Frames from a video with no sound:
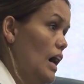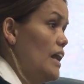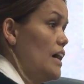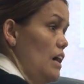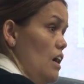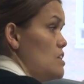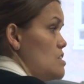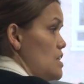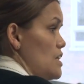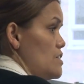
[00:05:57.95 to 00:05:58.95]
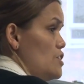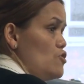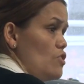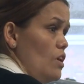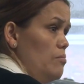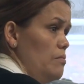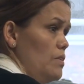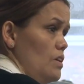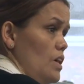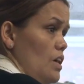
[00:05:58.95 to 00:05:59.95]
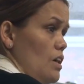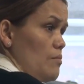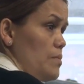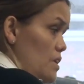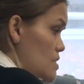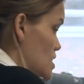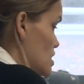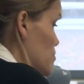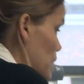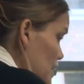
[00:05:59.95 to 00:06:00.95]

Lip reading: and I asked that tea shop person,